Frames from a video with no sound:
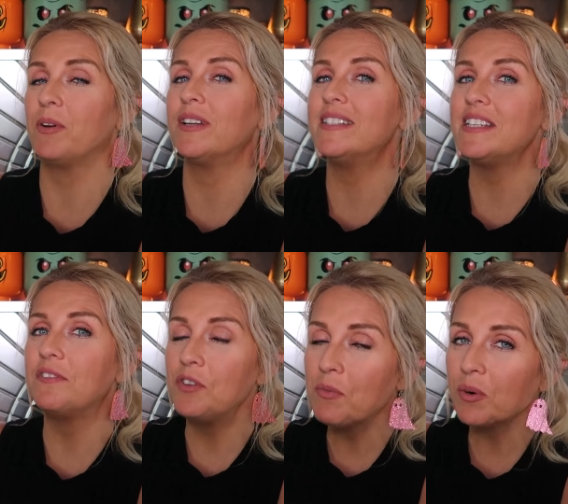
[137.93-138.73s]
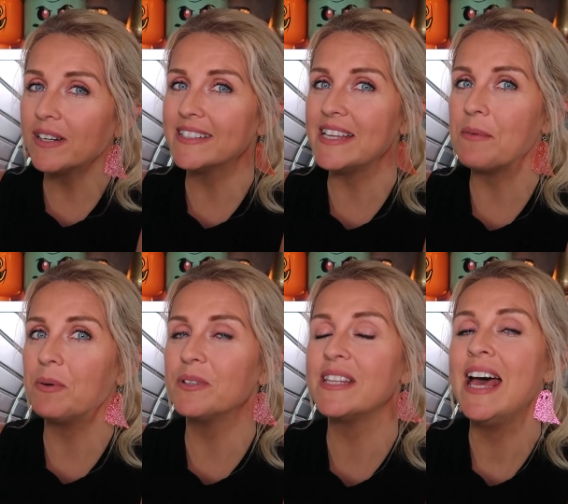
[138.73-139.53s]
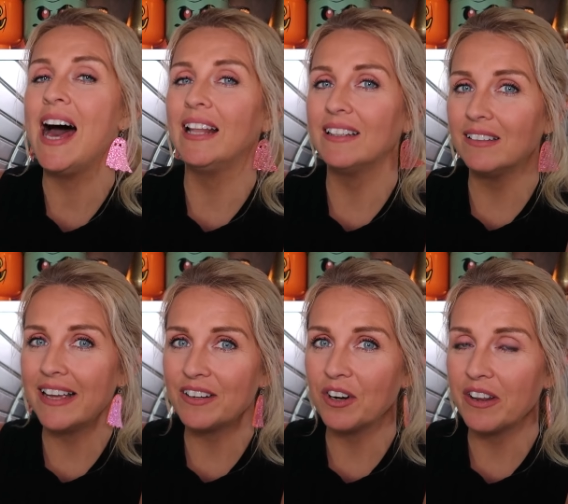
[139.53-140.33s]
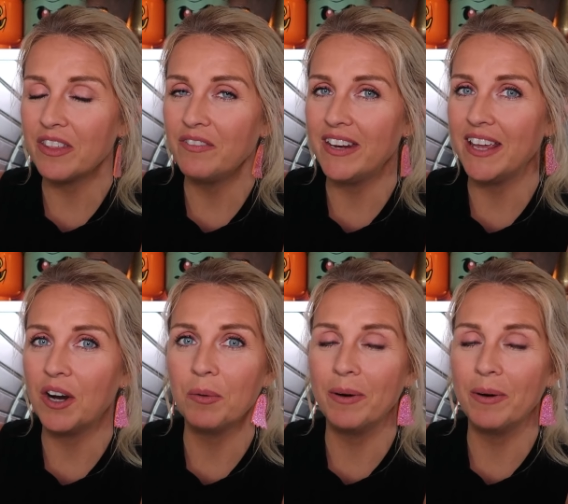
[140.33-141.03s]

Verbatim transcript: You're gonna see a few more examples a little later on in the video,